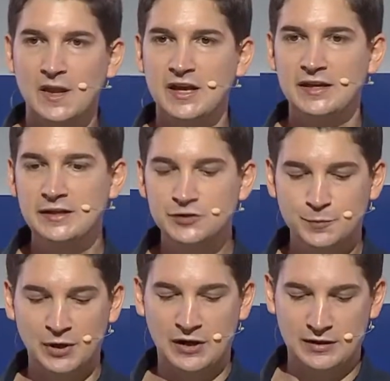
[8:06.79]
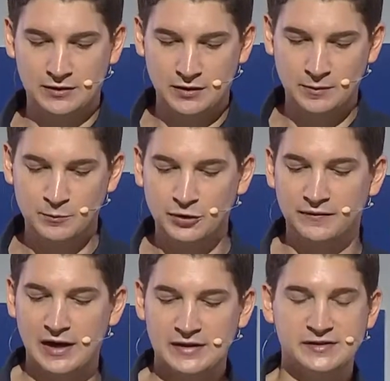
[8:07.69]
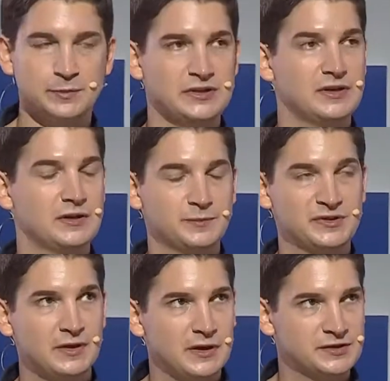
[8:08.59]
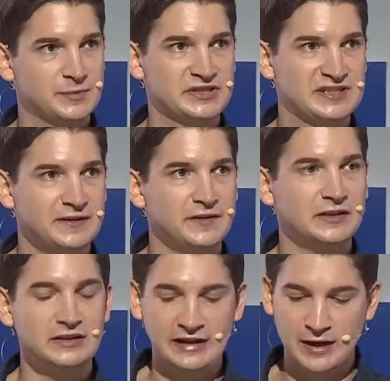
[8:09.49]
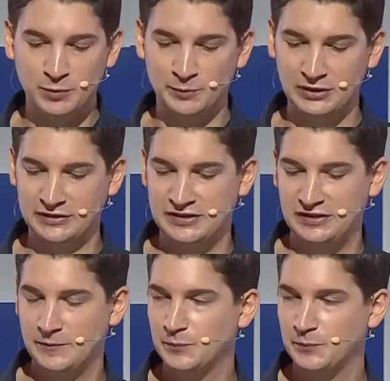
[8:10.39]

Each partner provides a specific capability.